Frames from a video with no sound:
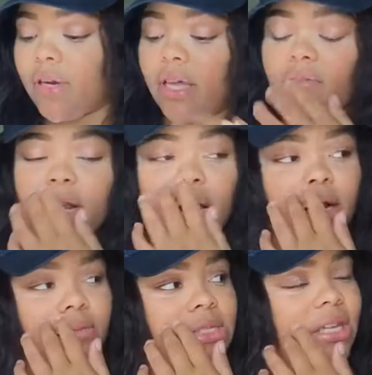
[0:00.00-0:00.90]
11
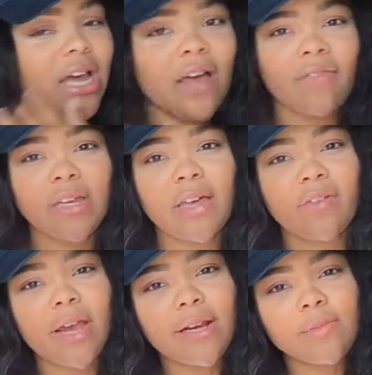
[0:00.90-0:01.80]
items. Did I have
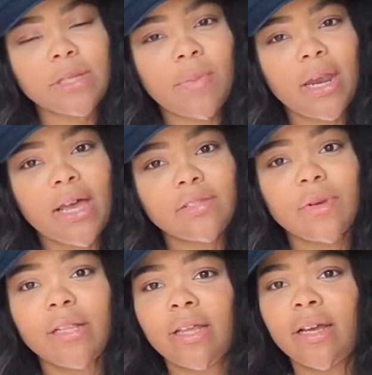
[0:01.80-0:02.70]
11 items in my last
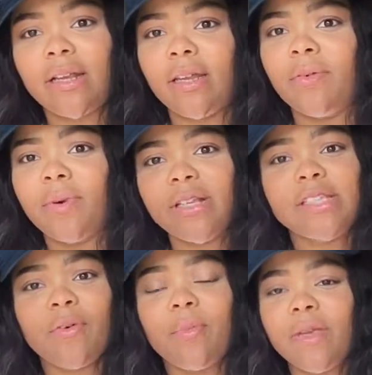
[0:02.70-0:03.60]
one? I think I did. What is
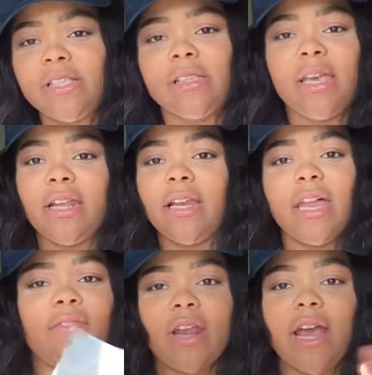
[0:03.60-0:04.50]
up with me getting
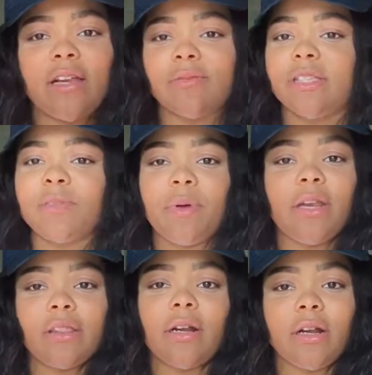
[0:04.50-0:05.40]
11 items and
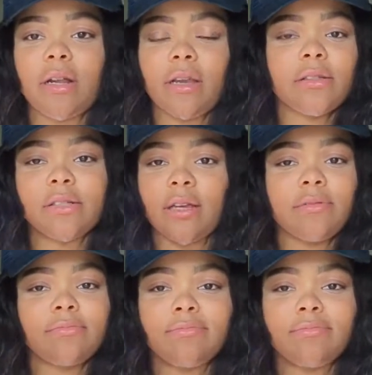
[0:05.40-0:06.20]
spending $30? Like,